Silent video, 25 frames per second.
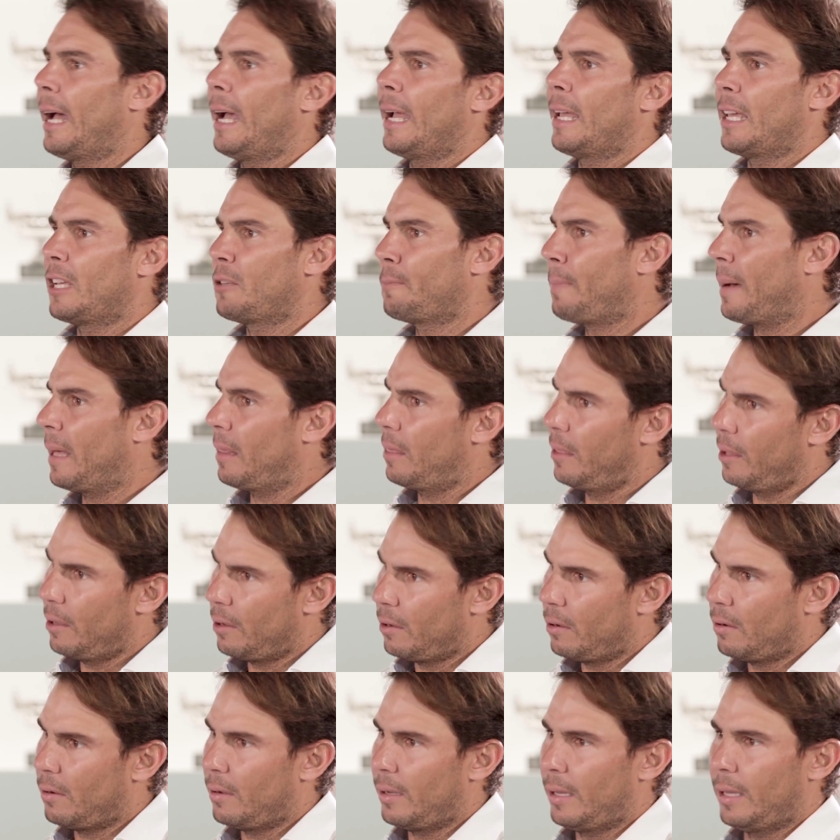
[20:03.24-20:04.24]
Yeah, at the
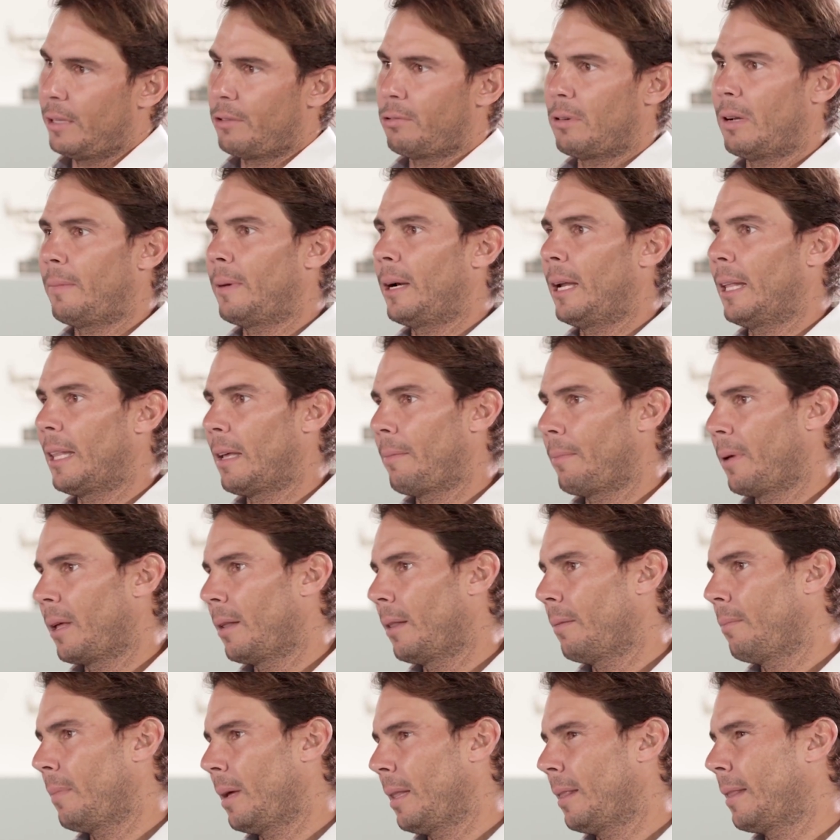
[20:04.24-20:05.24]
end, you're out in the
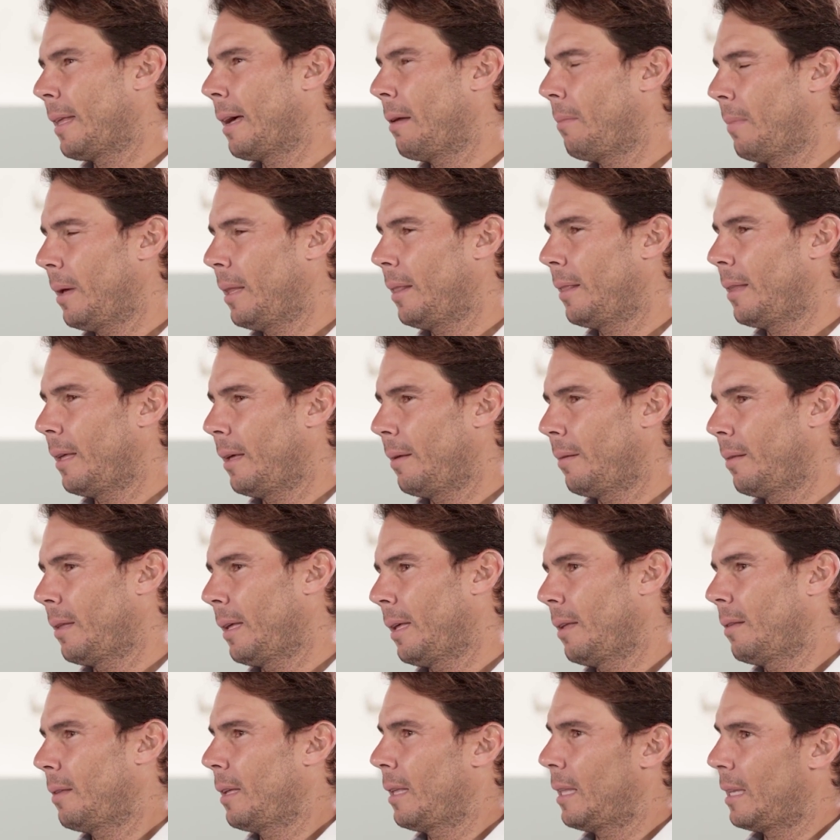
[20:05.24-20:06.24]
open.
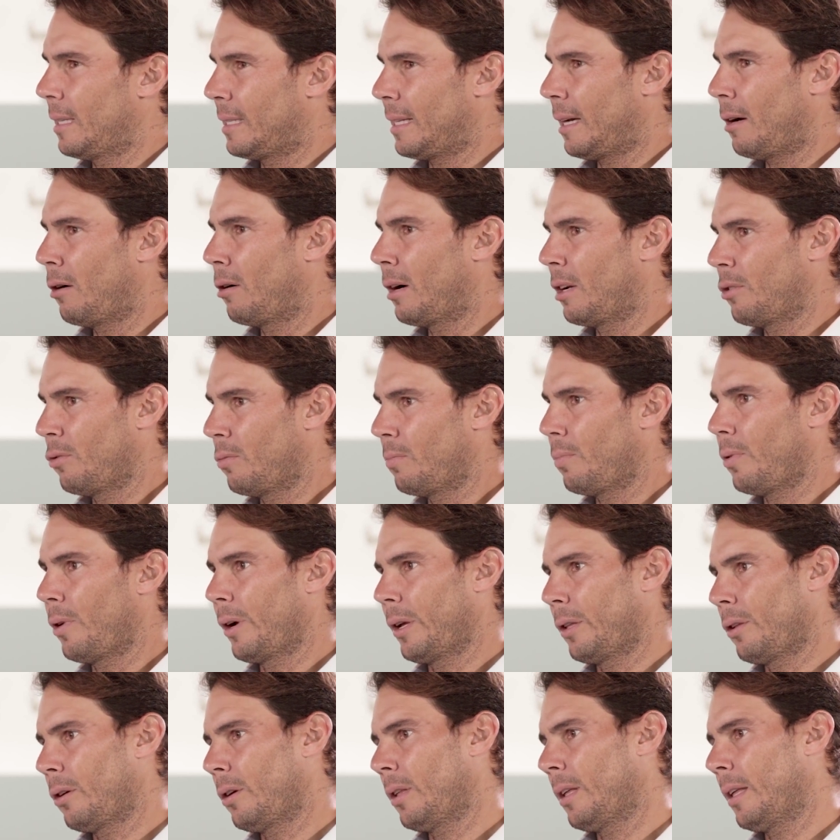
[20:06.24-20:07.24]
It's
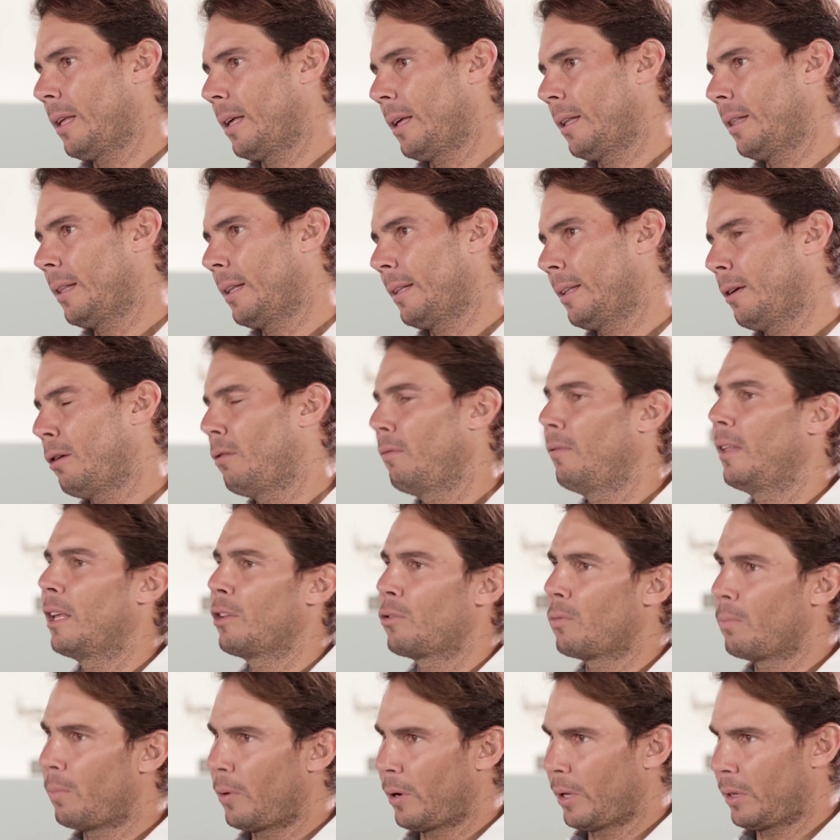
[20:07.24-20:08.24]
mentally
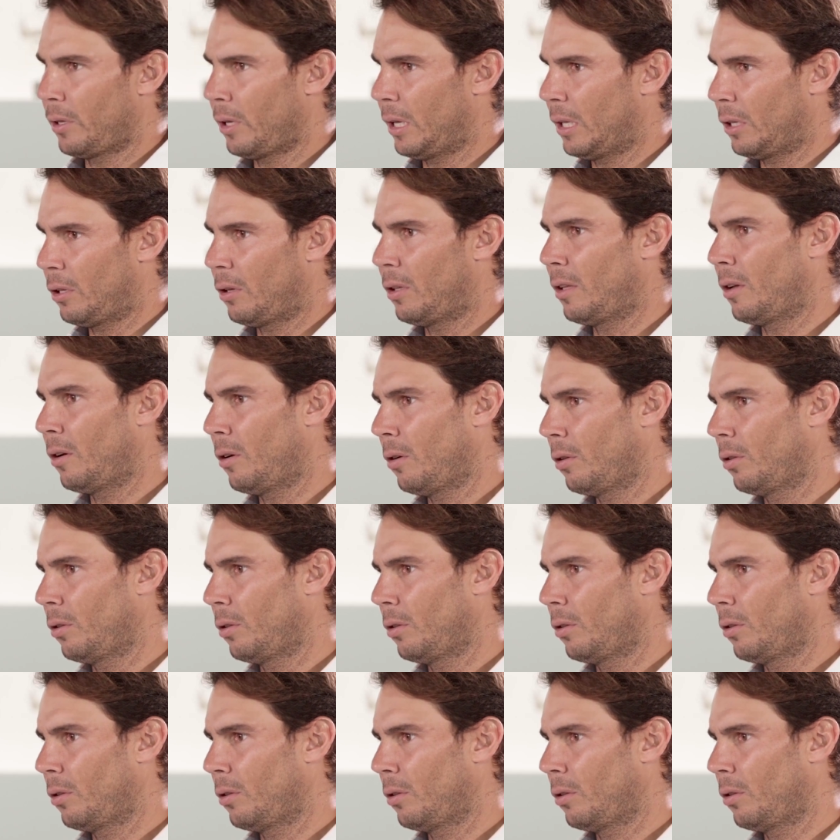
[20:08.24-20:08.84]
much better.